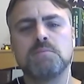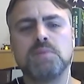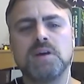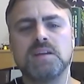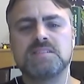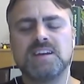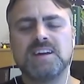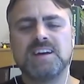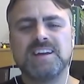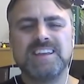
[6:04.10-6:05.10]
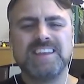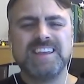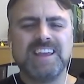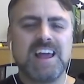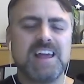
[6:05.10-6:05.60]
But
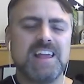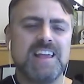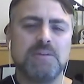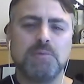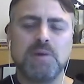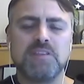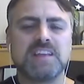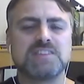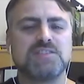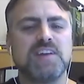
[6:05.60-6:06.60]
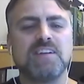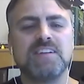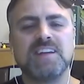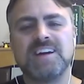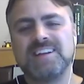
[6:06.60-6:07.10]
whether that's fair or
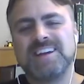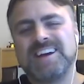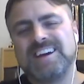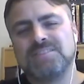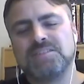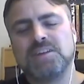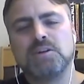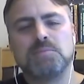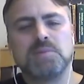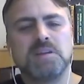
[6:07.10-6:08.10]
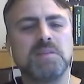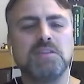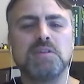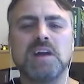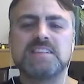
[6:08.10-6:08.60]
not, I don't know. But I mean,
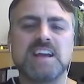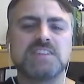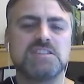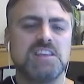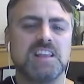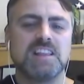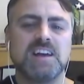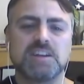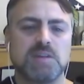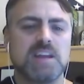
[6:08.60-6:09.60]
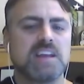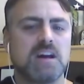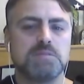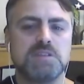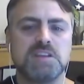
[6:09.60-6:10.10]
you guys actually see a lot of great
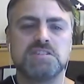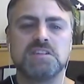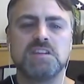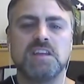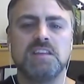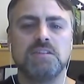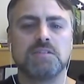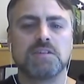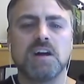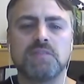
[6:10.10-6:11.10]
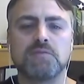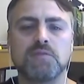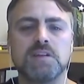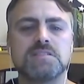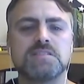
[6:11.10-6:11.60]
competition in your
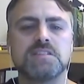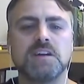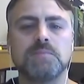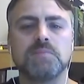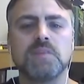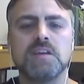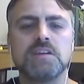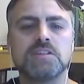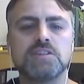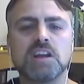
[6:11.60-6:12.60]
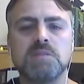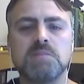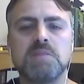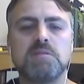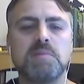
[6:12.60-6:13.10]
conference. Talk to me
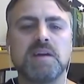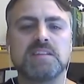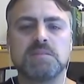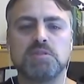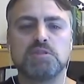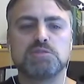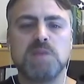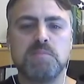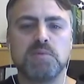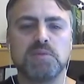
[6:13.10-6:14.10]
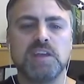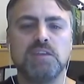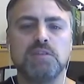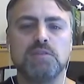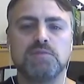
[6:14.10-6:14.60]
maybe about some of those people that
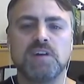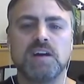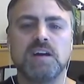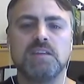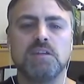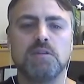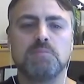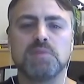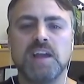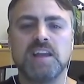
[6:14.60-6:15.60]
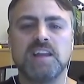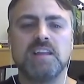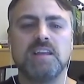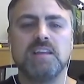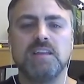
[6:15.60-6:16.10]
you've played at
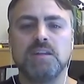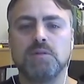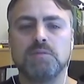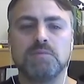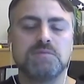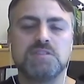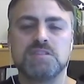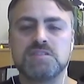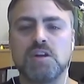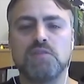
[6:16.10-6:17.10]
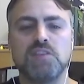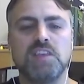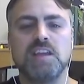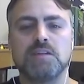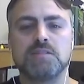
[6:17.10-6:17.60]
just over the
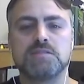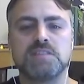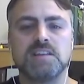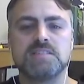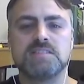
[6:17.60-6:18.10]
years that